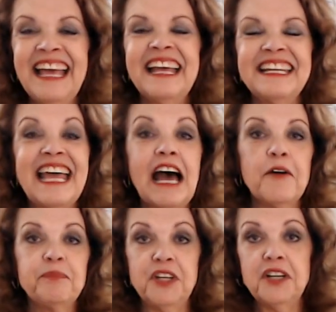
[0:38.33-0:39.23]
Now,
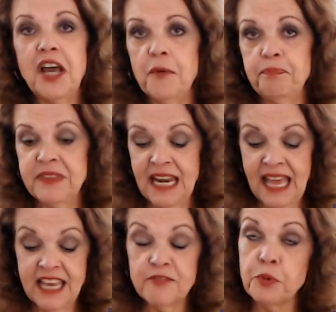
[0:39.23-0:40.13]
you know that I
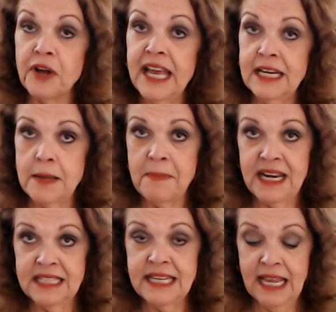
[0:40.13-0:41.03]
have prayed,
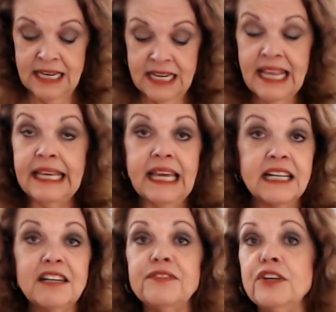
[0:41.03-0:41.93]
meditated, and
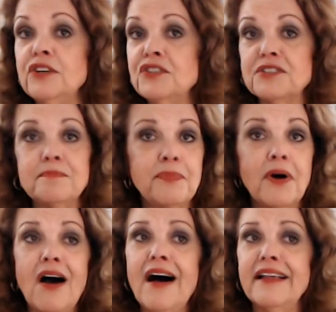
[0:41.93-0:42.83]
infused
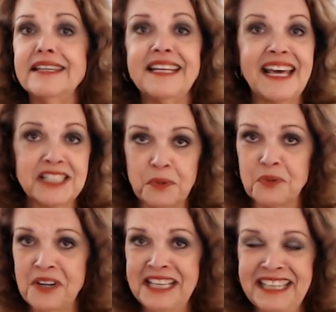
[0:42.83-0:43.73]
all the decks with
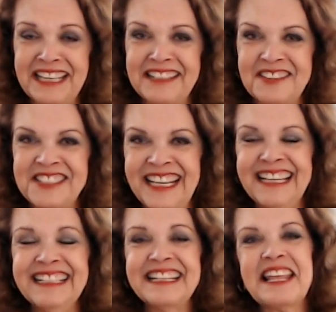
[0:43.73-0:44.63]
Reiki energy.
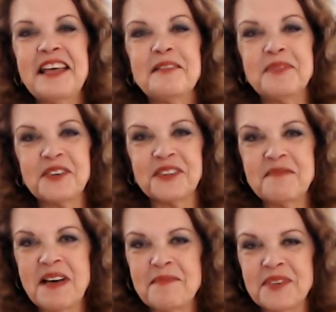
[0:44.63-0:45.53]
But
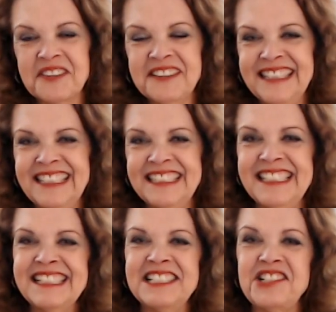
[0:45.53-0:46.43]
remember, this
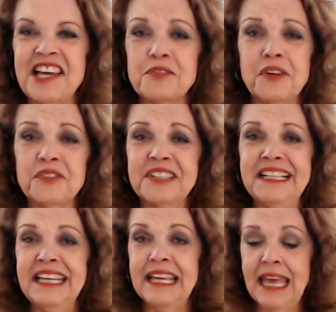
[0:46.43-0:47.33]
is a general
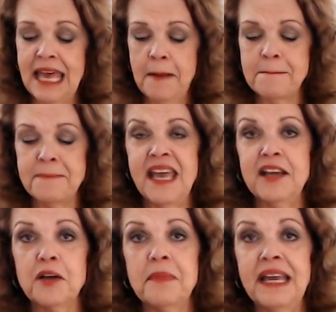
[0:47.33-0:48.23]
reading. It may
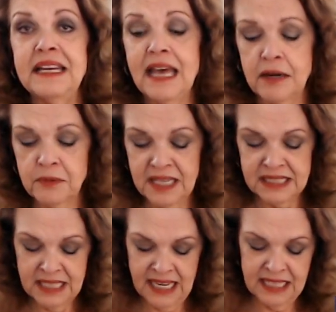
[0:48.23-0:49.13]
or may not
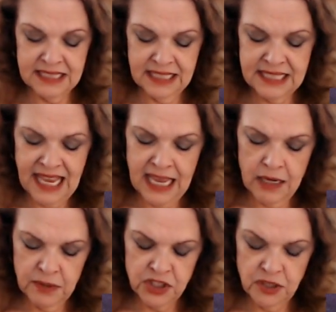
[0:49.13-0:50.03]
resonate. Take
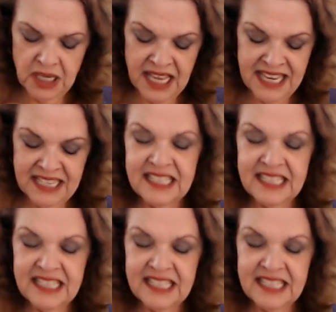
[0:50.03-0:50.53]
what you like.